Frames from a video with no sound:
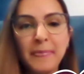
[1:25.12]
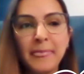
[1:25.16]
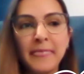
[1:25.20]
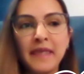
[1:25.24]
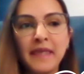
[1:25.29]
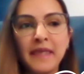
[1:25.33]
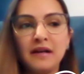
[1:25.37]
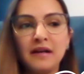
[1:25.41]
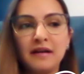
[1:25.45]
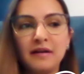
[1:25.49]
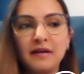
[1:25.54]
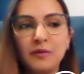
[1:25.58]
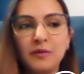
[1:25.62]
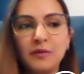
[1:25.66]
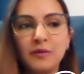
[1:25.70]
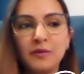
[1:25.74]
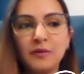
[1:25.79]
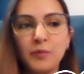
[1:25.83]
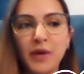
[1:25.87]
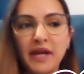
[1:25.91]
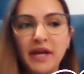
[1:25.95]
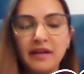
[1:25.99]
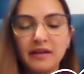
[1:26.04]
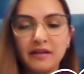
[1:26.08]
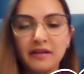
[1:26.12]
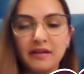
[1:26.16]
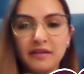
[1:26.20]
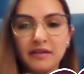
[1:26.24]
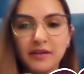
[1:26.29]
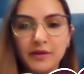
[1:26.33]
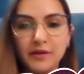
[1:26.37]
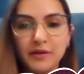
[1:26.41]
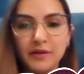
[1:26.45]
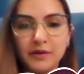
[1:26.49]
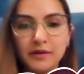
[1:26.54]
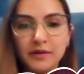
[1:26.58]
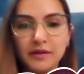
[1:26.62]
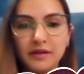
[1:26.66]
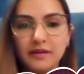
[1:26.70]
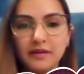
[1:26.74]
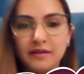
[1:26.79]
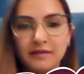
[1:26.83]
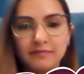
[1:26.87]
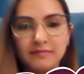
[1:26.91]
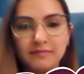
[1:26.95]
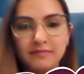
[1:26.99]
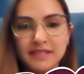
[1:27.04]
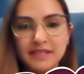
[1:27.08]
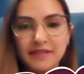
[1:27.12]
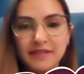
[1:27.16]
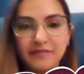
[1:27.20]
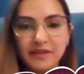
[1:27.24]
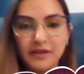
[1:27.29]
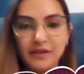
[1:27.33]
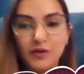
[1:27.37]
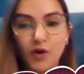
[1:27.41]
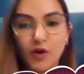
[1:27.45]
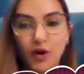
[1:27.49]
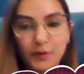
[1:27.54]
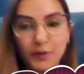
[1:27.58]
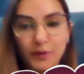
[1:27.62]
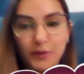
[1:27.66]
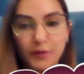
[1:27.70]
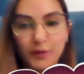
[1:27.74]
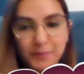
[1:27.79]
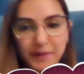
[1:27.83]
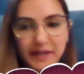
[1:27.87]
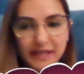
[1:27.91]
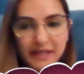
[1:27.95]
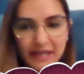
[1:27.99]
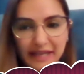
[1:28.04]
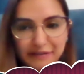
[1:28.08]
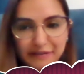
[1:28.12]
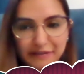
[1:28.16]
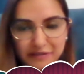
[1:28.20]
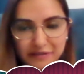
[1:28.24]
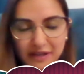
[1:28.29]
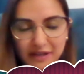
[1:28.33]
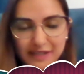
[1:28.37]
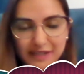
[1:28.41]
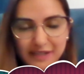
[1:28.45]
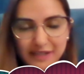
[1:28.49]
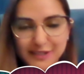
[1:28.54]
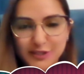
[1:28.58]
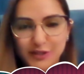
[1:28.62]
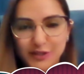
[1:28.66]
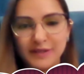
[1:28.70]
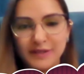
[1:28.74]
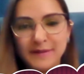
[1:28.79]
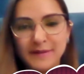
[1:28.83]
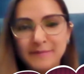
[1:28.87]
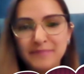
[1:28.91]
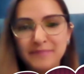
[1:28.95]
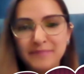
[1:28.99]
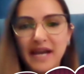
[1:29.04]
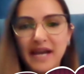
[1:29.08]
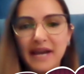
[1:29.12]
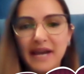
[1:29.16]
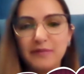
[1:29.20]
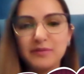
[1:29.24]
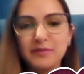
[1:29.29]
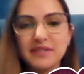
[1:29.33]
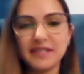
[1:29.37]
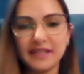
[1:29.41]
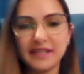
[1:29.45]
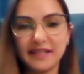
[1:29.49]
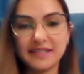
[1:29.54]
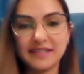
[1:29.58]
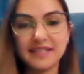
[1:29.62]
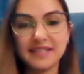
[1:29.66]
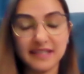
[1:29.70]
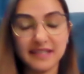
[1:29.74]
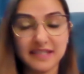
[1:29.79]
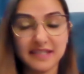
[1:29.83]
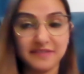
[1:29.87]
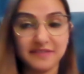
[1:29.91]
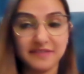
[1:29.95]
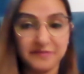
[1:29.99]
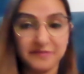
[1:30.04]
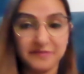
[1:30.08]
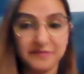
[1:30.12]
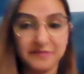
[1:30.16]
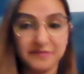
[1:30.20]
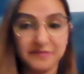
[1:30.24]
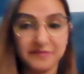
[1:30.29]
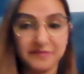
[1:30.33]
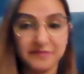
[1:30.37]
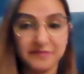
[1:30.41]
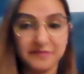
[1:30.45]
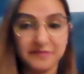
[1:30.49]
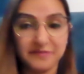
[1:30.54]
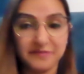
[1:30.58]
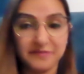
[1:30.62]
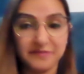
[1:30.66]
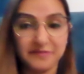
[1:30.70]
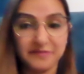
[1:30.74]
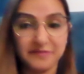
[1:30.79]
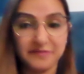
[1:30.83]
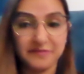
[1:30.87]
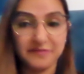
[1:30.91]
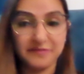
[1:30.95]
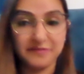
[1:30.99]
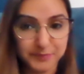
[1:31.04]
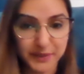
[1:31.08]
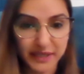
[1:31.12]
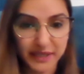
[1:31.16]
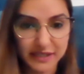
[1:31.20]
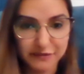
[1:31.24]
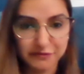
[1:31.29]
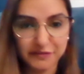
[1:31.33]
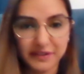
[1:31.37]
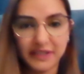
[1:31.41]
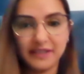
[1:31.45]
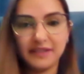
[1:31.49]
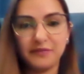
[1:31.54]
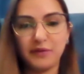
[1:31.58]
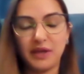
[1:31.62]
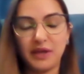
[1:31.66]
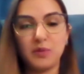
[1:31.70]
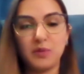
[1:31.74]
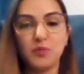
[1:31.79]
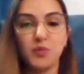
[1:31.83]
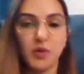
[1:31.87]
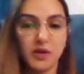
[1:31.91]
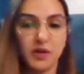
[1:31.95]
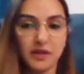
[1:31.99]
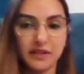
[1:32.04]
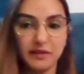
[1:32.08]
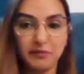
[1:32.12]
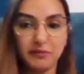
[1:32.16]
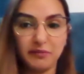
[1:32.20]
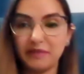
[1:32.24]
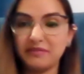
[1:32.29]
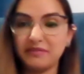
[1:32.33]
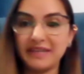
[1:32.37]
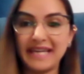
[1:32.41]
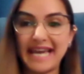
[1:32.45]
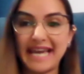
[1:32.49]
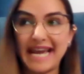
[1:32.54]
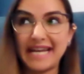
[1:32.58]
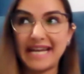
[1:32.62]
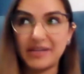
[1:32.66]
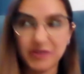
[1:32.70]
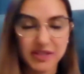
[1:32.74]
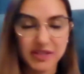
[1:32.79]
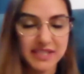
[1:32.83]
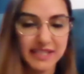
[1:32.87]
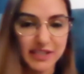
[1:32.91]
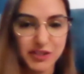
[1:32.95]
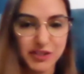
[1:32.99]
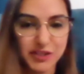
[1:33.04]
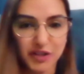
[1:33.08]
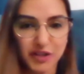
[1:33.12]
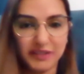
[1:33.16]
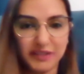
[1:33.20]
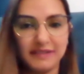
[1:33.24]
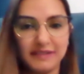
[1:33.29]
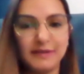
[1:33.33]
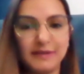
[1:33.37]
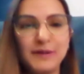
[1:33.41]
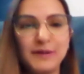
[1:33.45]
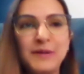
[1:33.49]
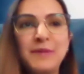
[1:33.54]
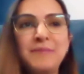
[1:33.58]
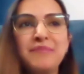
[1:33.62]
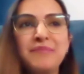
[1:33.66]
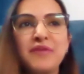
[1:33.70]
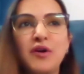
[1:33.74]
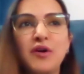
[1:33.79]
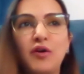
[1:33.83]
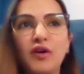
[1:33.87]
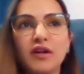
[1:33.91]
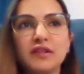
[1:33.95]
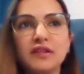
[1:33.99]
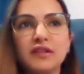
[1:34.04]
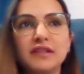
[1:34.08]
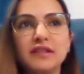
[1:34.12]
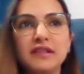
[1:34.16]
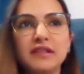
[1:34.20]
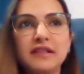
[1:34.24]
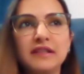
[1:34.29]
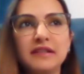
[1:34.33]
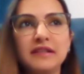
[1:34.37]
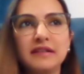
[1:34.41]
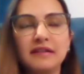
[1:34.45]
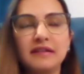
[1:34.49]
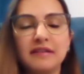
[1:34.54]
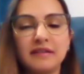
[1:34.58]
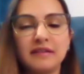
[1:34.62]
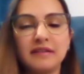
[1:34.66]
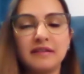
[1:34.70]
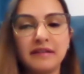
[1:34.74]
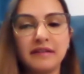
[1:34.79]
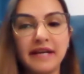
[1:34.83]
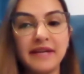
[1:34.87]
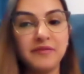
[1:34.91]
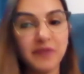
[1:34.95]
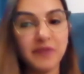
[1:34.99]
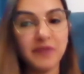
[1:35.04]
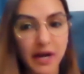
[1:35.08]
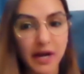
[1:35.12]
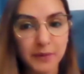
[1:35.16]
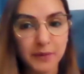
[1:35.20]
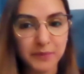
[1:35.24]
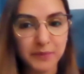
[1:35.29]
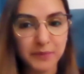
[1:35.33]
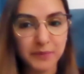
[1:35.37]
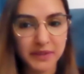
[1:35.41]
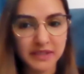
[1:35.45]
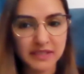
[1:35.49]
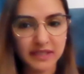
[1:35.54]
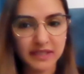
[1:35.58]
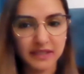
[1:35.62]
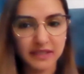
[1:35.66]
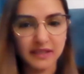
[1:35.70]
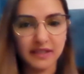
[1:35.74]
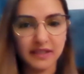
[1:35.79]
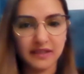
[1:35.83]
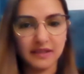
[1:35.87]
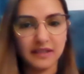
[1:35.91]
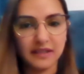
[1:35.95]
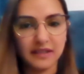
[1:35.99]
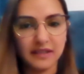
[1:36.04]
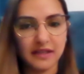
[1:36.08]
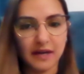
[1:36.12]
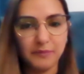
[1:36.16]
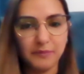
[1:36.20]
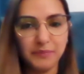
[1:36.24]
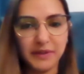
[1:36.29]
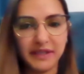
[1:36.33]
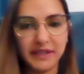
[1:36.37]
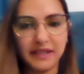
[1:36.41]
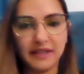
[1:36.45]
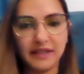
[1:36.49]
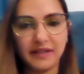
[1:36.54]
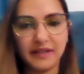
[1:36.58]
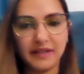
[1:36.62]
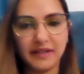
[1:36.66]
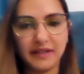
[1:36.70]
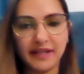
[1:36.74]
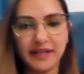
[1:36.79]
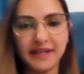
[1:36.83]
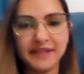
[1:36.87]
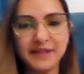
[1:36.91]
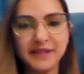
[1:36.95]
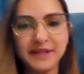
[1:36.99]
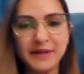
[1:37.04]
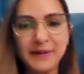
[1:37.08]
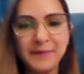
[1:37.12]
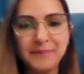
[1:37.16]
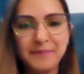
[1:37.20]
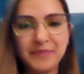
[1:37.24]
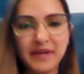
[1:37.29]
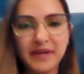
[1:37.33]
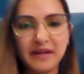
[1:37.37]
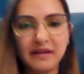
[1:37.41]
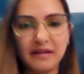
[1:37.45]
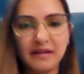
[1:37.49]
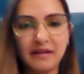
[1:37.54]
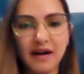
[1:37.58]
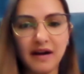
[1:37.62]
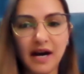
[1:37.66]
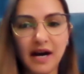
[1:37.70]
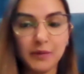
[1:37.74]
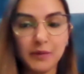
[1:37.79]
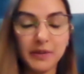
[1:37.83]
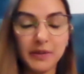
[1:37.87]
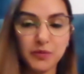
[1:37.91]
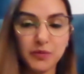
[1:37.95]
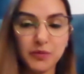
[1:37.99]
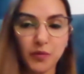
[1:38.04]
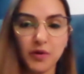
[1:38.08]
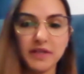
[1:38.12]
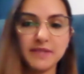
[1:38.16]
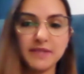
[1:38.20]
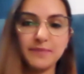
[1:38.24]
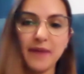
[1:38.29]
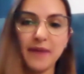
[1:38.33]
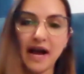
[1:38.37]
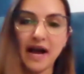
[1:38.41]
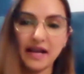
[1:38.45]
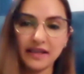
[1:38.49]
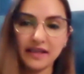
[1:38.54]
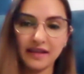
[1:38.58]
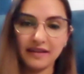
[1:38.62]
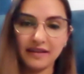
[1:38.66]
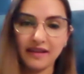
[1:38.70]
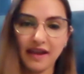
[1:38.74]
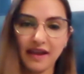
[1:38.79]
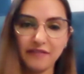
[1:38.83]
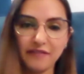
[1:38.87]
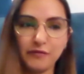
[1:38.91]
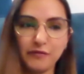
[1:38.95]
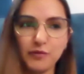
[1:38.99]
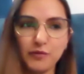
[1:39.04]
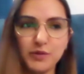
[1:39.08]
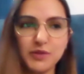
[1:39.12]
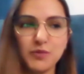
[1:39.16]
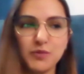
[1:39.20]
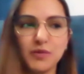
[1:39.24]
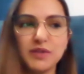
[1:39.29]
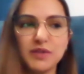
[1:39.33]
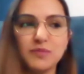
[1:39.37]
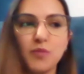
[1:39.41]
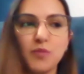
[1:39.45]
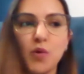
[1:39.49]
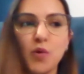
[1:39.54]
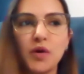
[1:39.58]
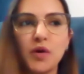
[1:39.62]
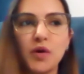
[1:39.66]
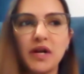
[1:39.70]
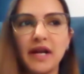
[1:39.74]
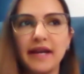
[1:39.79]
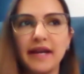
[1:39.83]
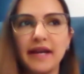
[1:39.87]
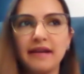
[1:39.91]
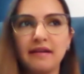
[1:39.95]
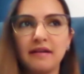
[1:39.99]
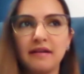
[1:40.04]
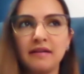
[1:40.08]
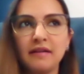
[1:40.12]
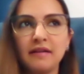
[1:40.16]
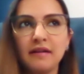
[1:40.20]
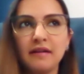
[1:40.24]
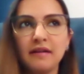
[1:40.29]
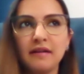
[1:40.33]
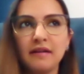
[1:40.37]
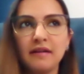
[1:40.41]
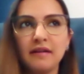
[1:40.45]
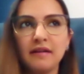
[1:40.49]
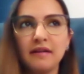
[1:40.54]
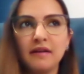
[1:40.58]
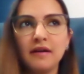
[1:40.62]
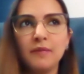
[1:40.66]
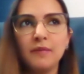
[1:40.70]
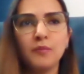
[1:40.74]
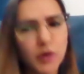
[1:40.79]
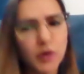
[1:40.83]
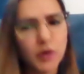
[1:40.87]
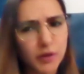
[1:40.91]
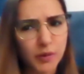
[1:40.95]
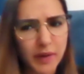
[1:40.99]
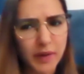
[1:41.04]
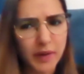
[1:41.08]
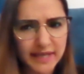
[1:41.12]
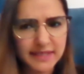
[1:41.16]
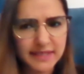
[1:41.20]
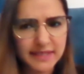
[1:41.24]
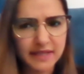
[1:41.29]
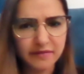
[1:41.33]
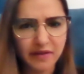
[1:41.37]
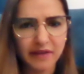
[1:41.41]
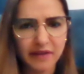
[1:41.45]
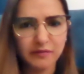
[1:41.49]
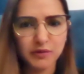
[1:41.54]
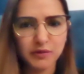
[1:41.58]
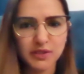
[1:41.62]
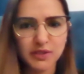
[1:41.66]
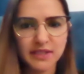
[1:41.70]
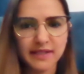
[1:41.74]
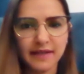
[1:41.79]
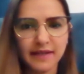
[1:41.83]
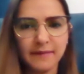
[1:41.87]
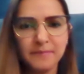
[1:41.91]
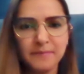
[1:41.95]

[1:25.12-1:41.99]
wherein, you know, the civil corporate life culture, I would say it's great friend, the way we work, the way we address each other or the environment in the company, right? How it was back in Air Force was more cohesive, I would say,